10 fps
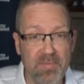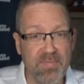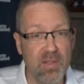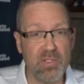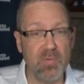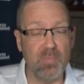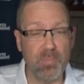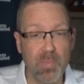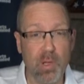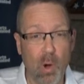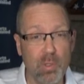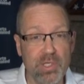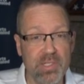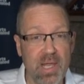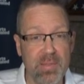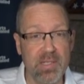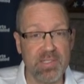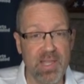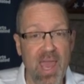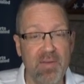defensive coaches on that
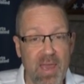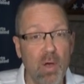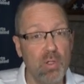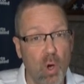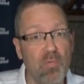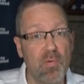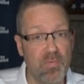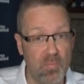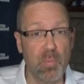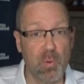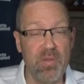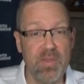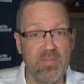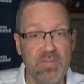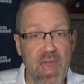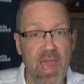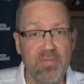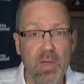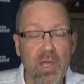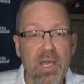staff held over from the previous staff